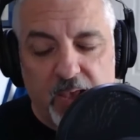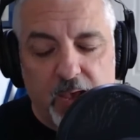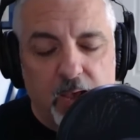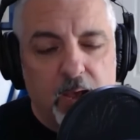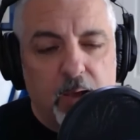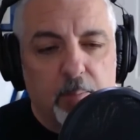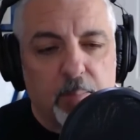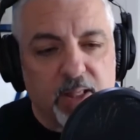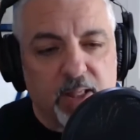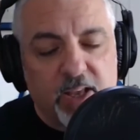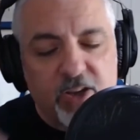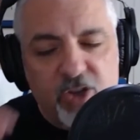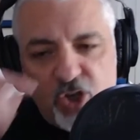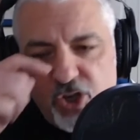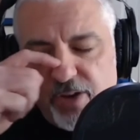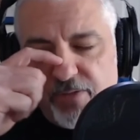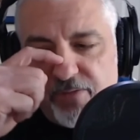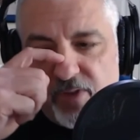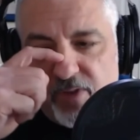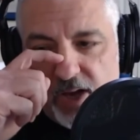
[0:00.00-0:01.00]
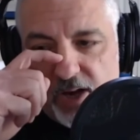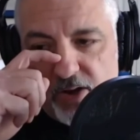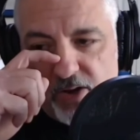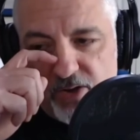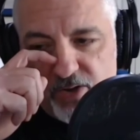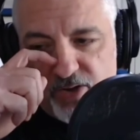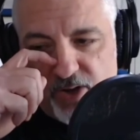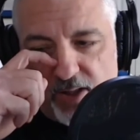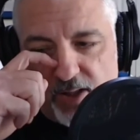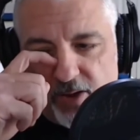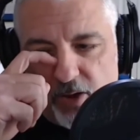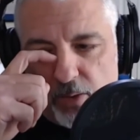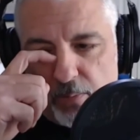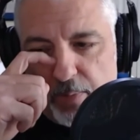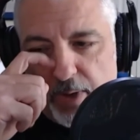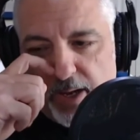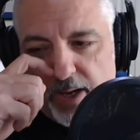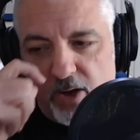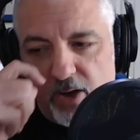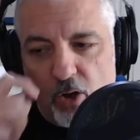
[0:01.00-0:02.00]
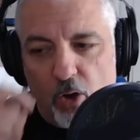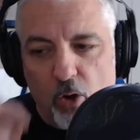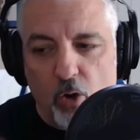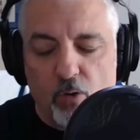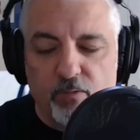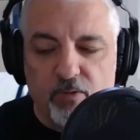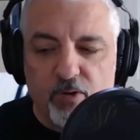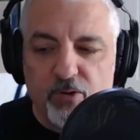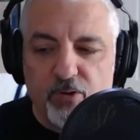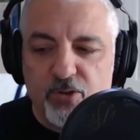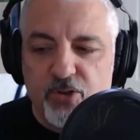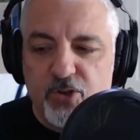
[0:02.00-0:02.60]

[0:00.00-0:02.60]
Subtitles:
But let's shift gears a little bit over